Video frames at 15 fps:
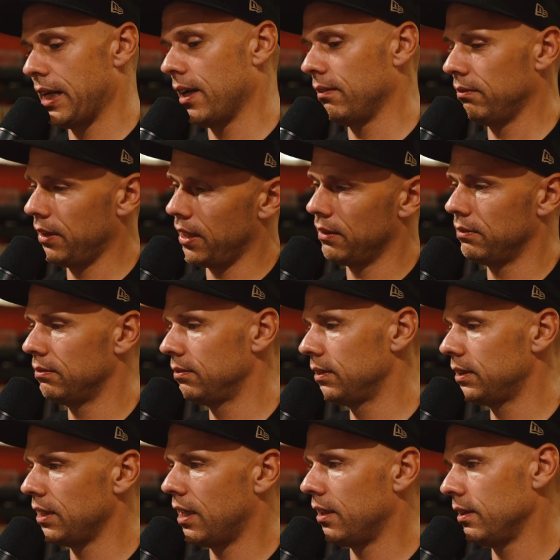yeah.
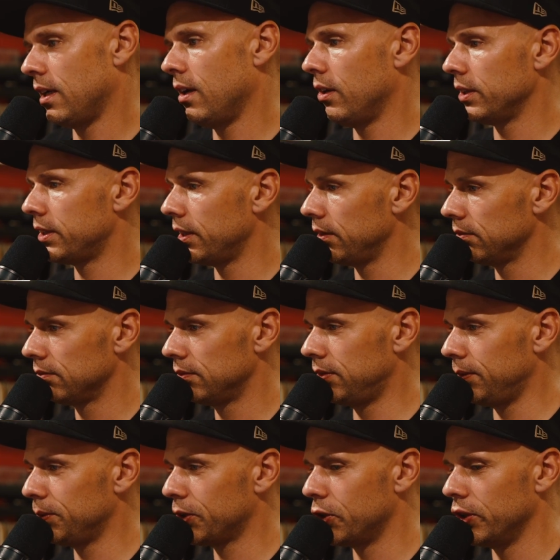So I liked it.
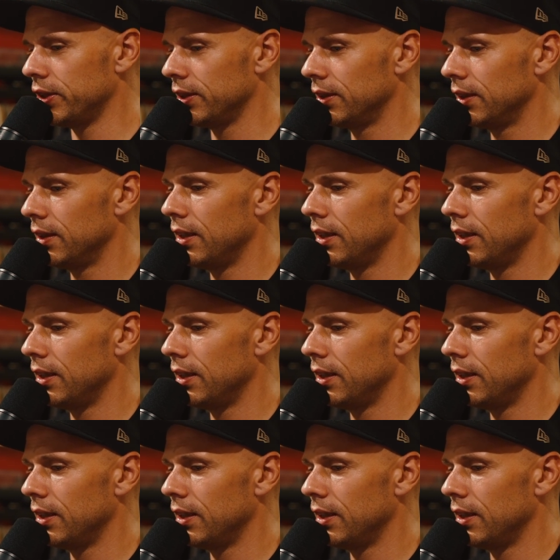It was good.